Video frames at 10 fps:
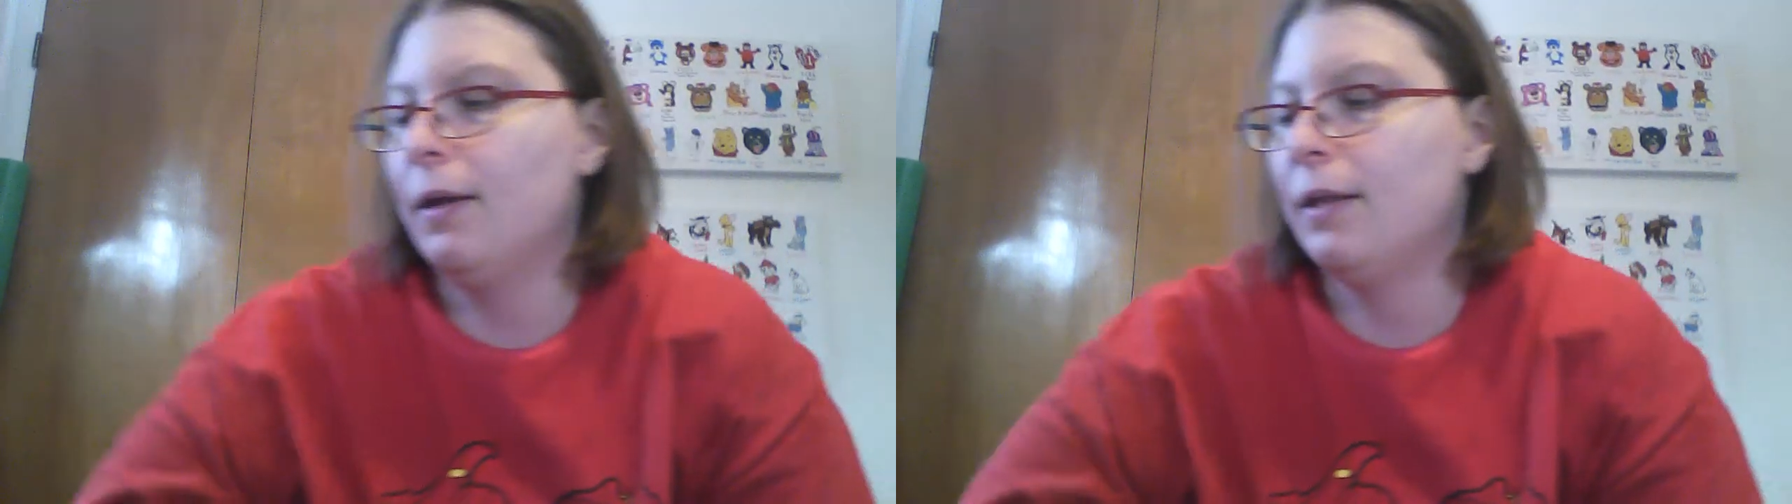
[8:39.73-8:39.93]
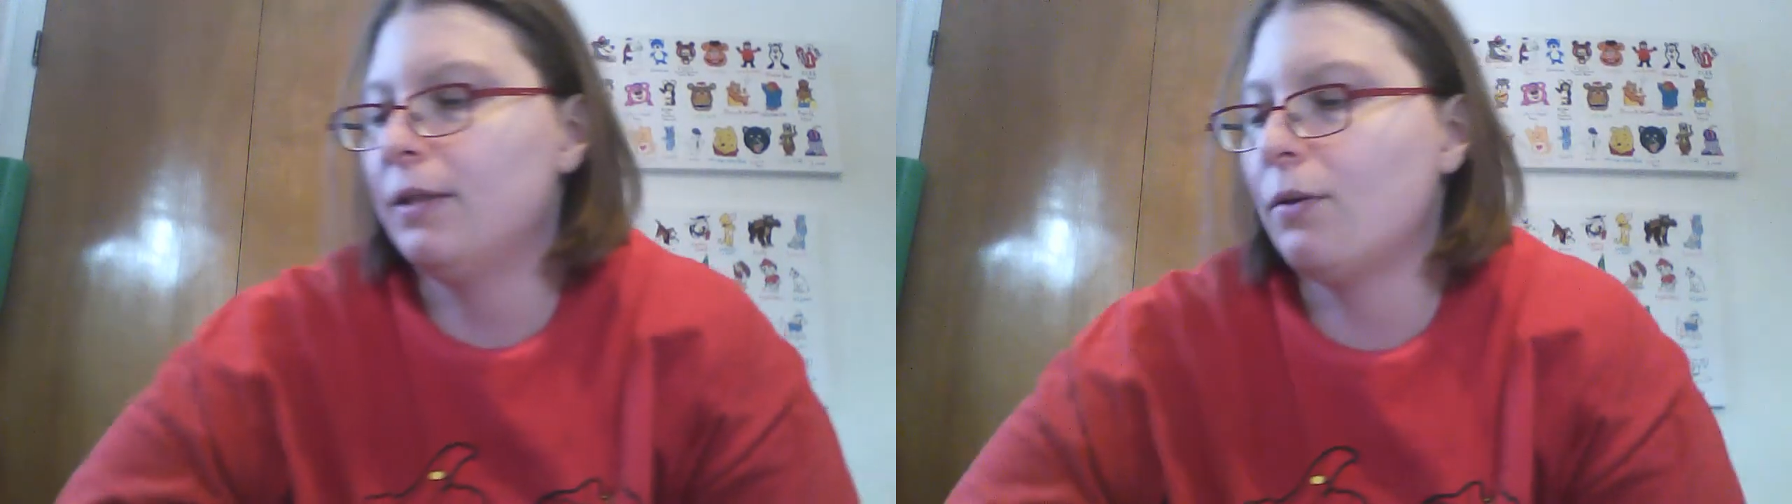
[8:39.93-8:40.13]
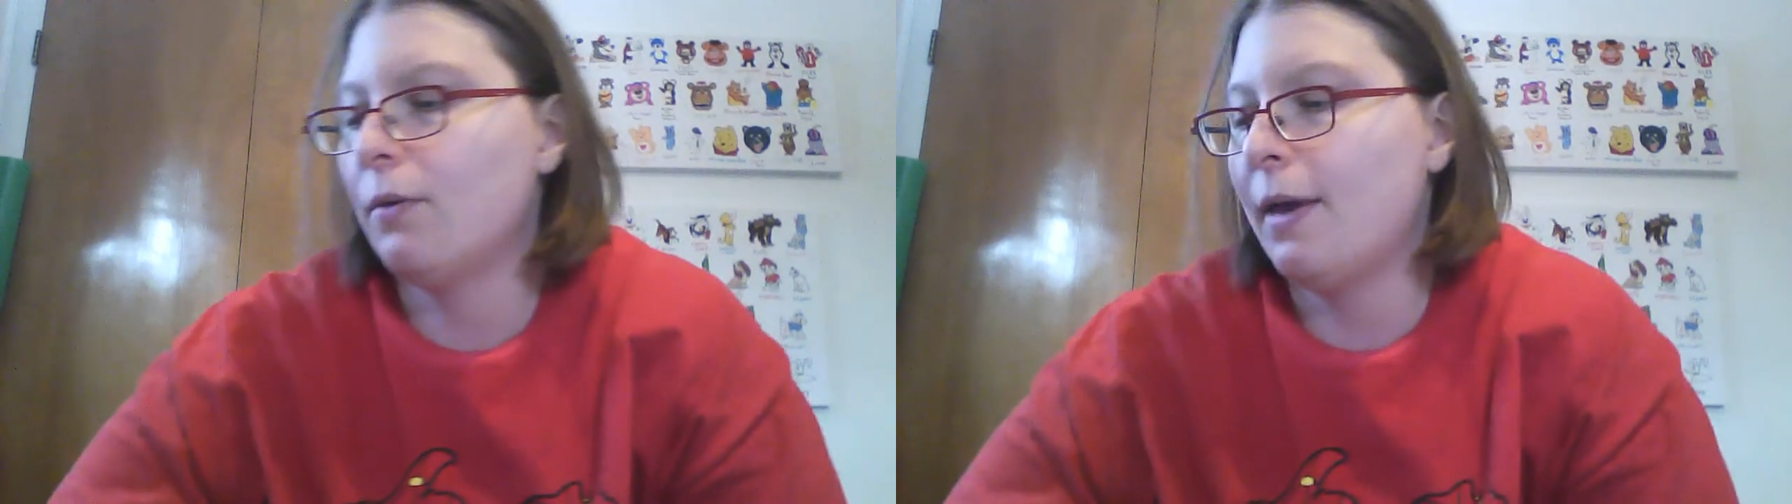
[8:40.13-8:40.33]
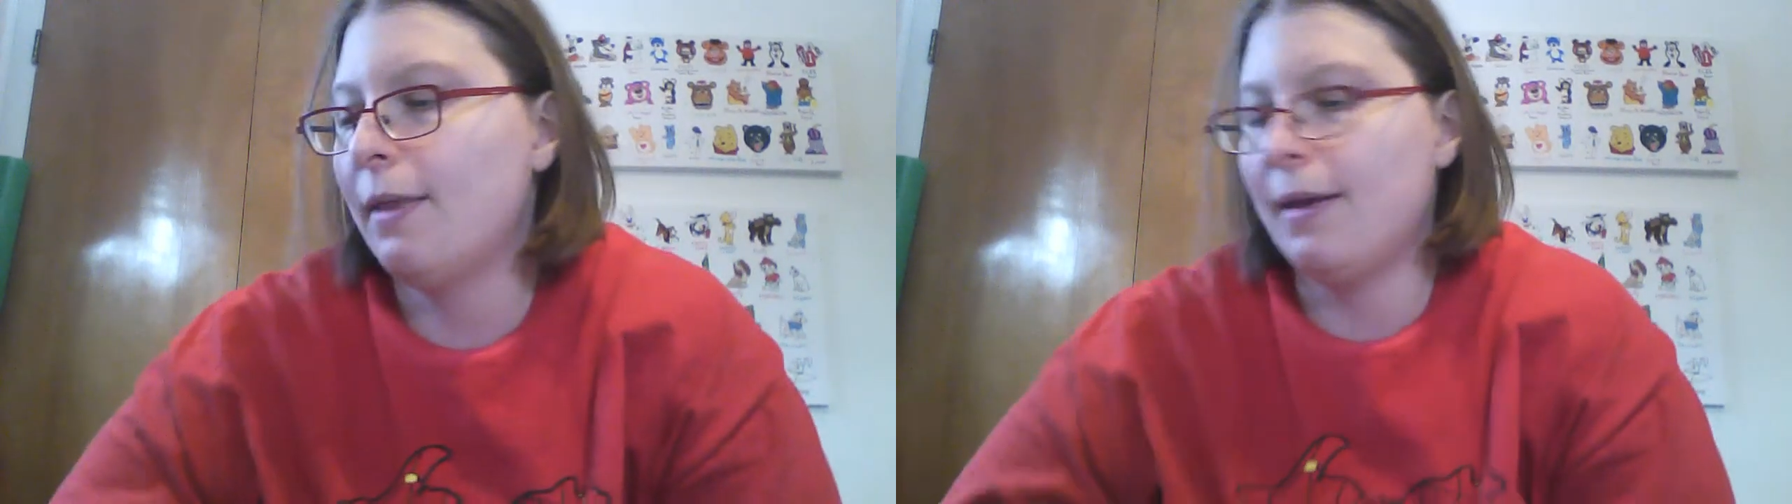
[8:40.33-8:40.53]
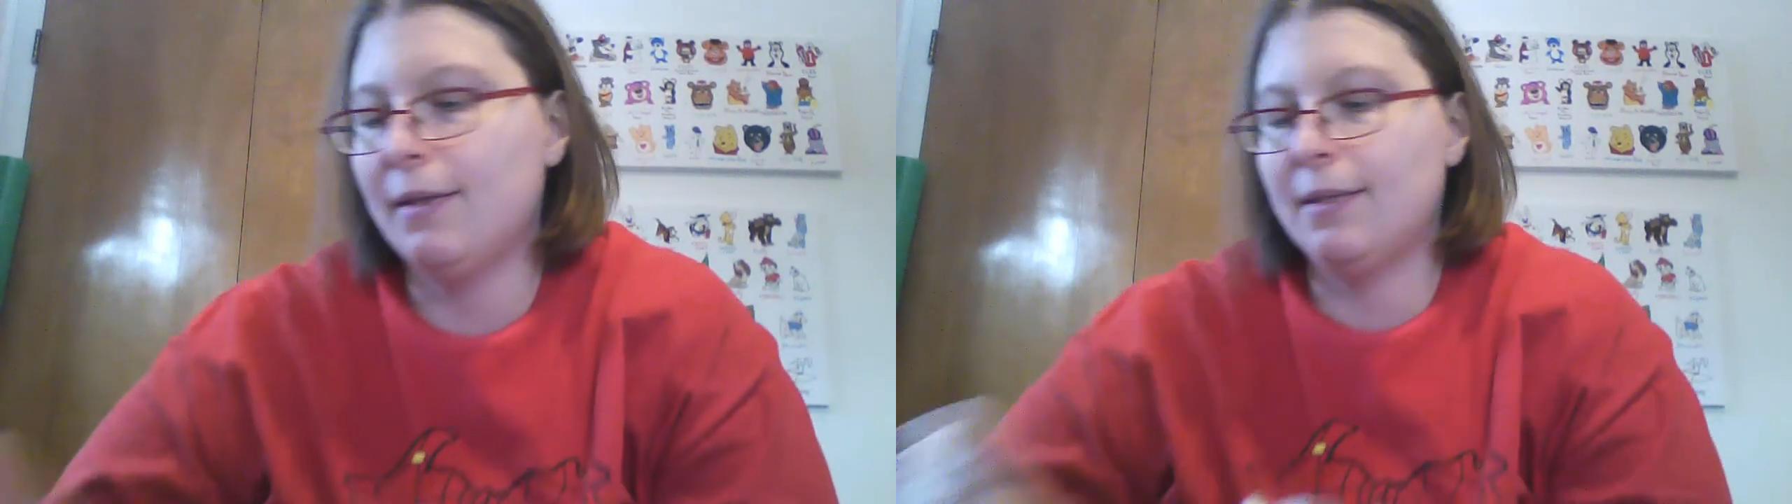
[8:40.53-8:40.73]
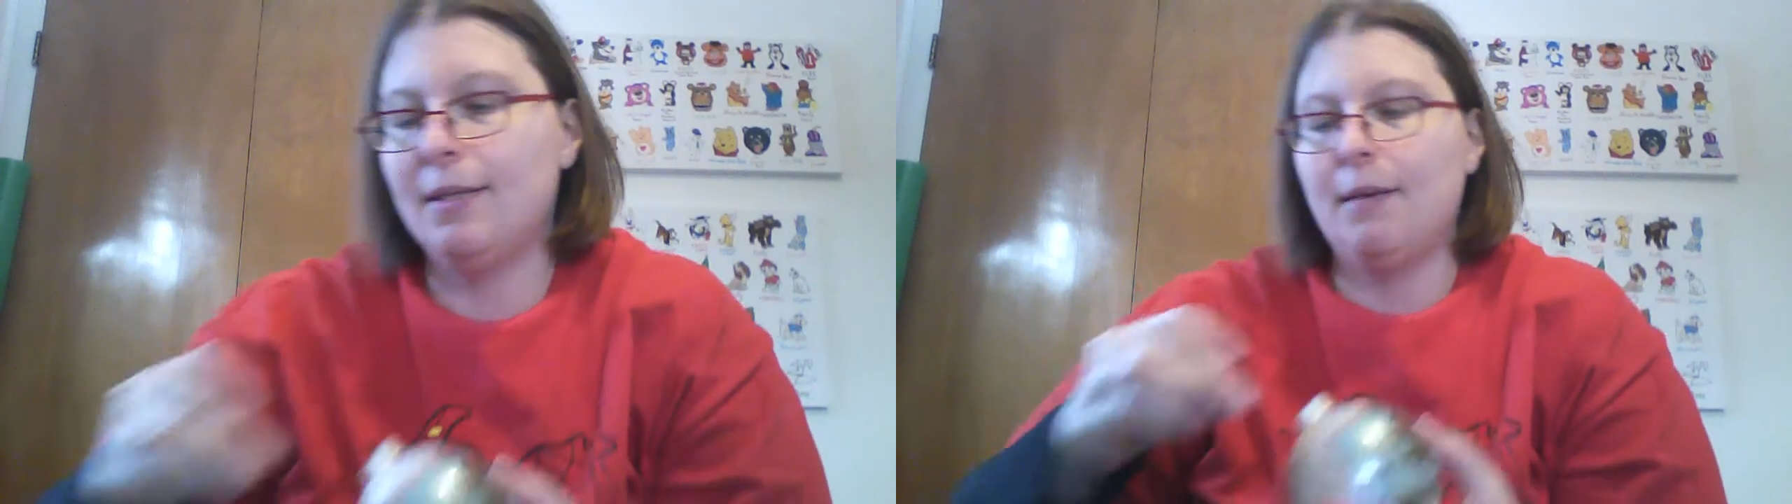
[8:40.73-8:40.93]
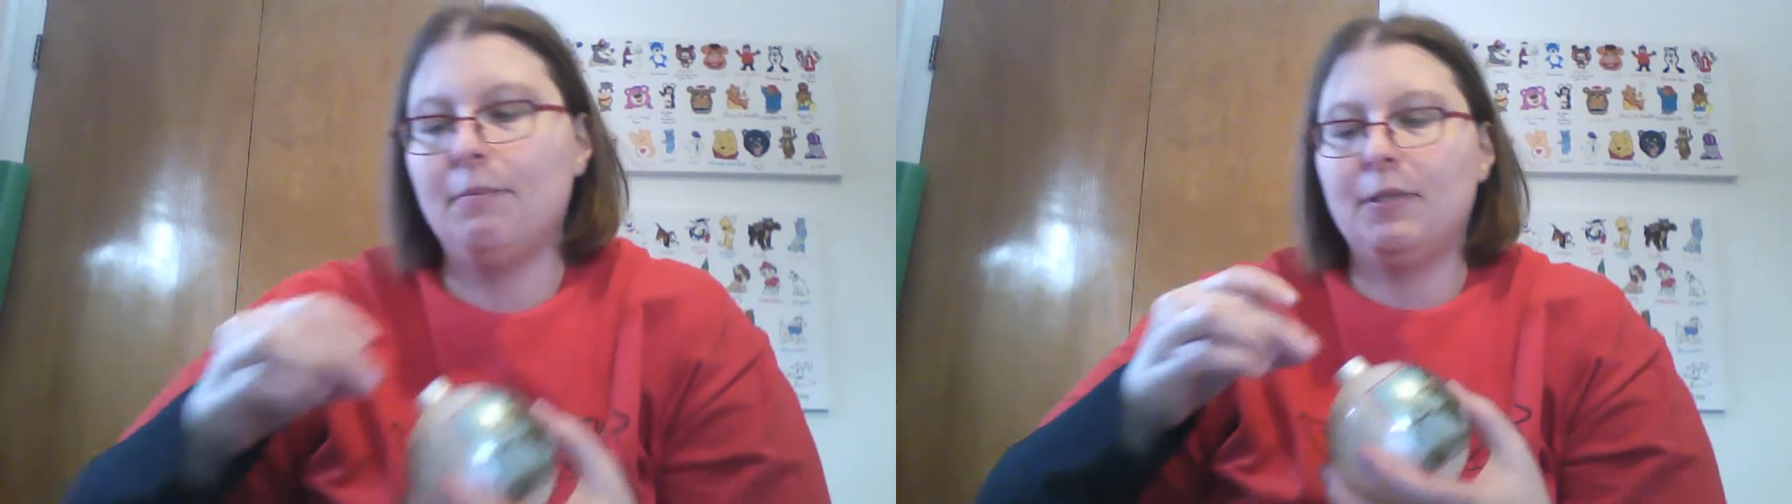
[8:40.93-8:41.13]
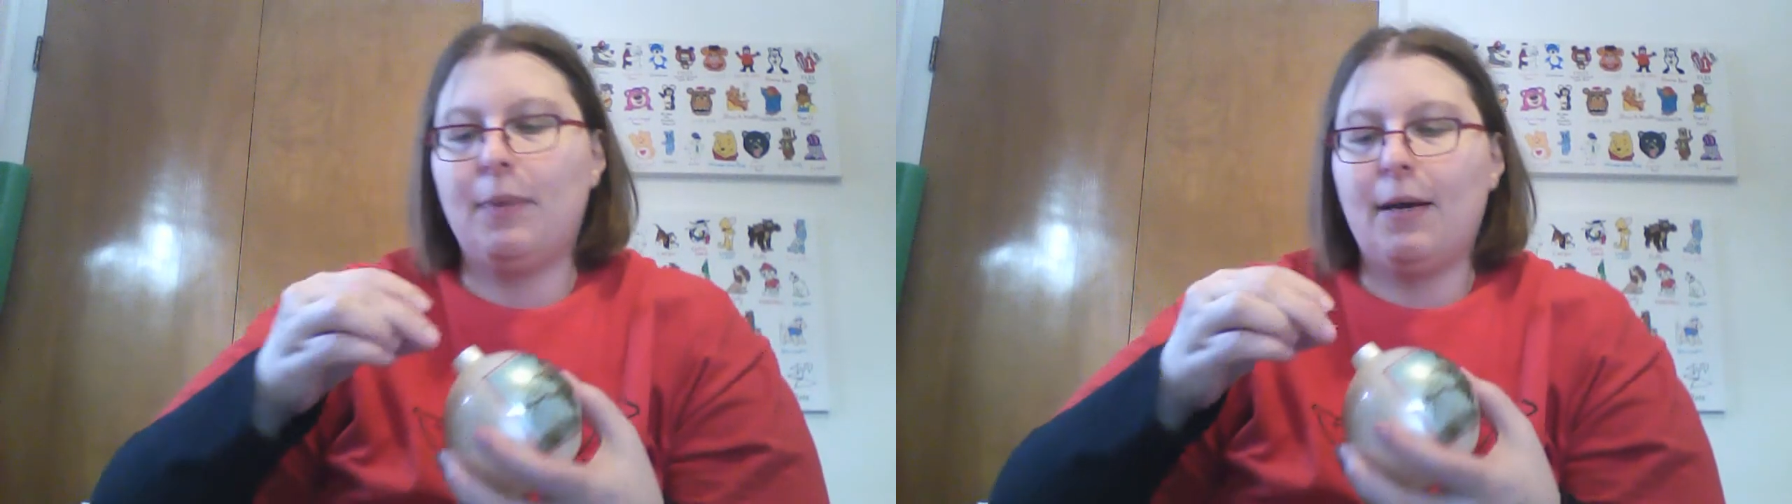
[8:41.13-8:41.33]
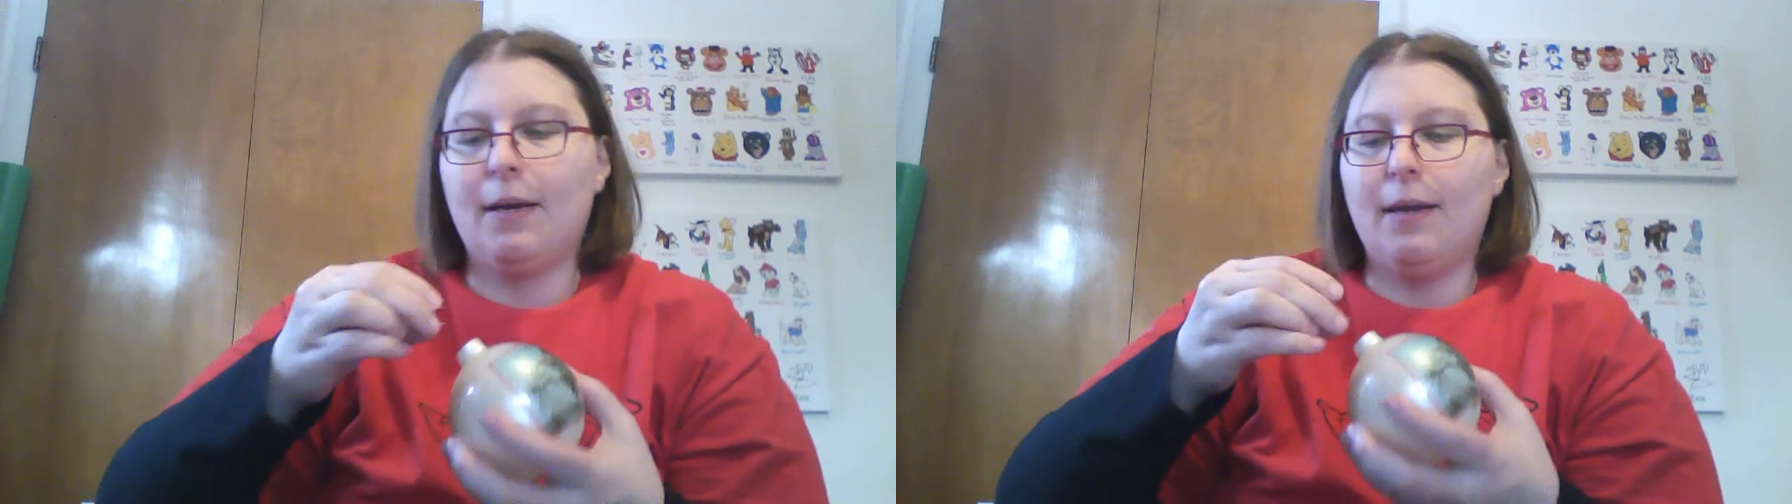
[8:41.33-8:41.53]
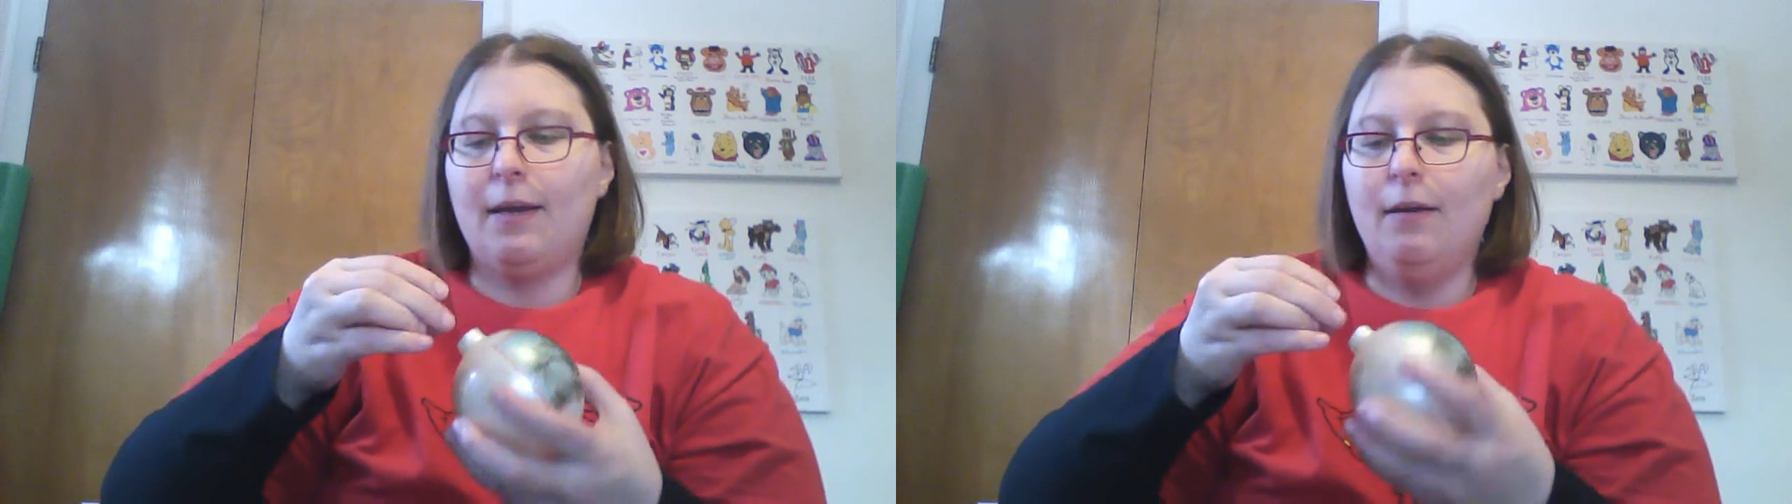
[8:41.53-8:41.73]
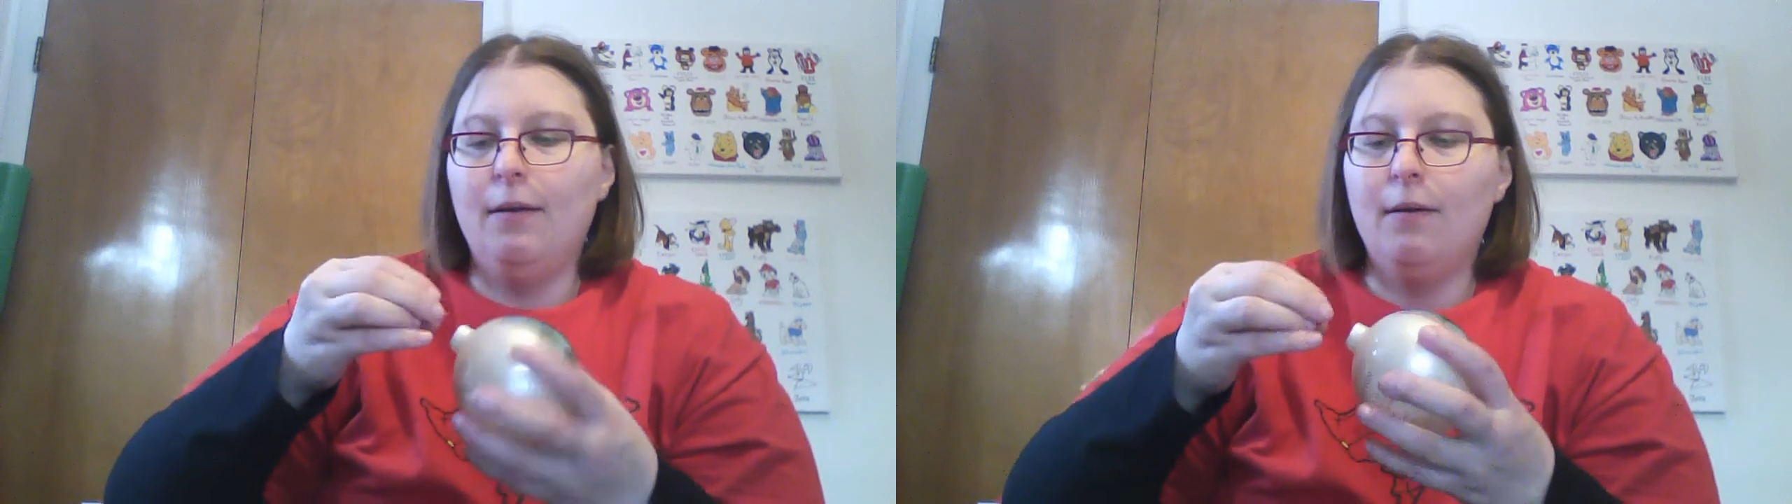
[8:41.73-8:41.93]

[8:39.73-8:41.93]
It's okay snaps back in